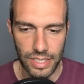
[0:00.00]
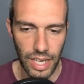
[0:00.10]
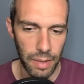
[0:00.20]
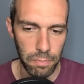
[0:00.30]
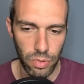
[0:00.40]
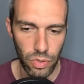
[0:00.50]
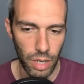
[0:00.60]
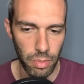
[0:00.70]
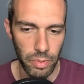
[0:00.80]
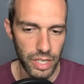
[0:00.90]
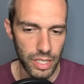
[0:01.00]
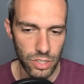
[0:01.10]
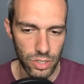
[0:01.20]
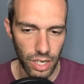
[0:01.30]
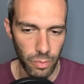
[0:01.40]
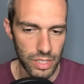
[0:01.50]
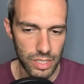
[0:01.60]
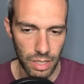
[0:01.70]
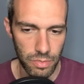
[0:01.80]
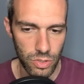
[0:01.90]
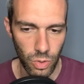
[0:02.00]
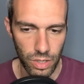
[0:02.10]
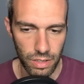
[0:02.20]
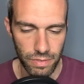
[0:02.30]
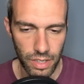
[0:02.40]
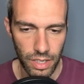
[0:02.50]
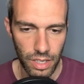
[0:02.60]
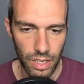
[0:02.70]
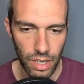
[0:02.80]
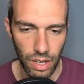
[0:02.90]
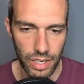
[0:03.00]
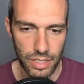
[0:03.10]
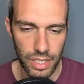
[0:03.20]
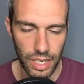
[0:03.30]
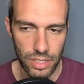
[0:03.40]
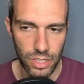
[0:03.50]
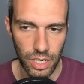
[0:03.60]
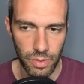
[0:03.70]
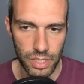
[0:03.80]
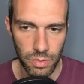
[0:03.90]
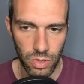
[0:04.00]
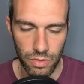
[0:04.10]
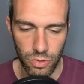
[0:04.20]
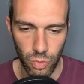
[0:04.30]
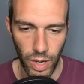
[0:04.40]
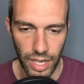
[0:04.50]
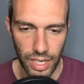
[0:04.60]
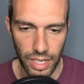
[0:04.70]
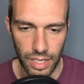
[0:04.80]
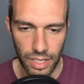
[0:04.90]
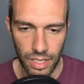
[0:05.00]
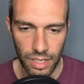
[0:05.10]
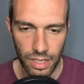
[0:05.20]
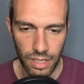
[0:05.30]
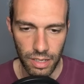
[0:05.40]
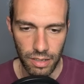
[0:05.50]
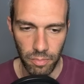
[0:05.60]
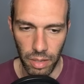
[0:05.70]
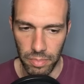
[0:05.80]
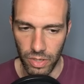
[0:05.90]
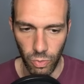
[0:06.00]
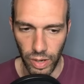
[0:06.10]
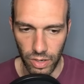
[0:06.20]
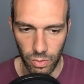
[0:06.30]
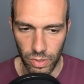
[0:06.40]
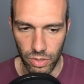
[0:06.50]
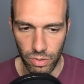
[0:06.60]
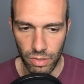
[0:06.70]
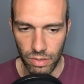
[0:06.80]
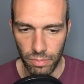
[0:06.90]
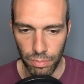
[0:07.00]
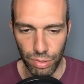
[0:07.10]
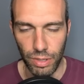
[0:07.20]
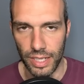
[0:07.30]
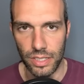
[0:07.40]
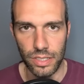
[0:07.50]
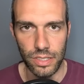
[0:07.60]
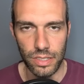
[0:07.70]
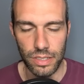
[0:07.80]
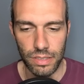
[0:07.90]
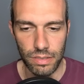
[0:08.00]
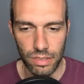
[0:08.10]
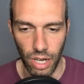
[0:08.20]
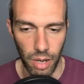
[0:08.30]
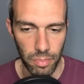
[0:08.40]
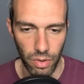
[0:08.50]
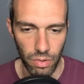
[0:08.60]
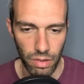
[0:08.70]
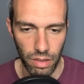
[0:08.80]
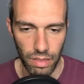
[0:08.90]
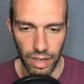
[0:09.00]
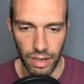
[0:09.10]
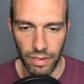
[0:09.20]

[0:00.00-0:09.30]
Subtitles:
I'm probably going to start with some sort of, honestly, I'm going to start with some sort of Dragon, maybe Oranguru plus combo there.